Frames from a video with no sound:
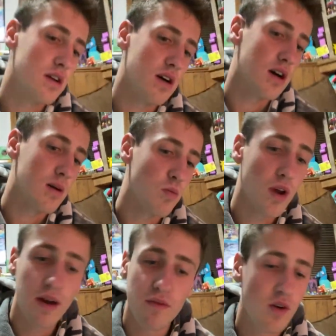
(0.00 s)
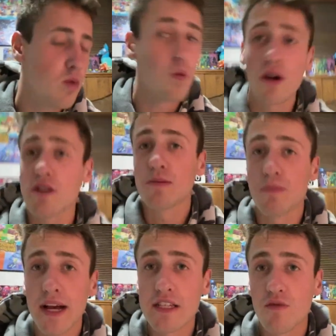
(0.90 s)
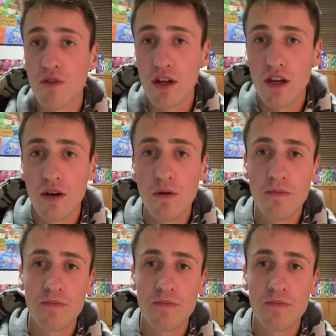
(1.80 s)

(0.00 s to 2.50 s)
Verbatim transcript: um, whatever works best for you.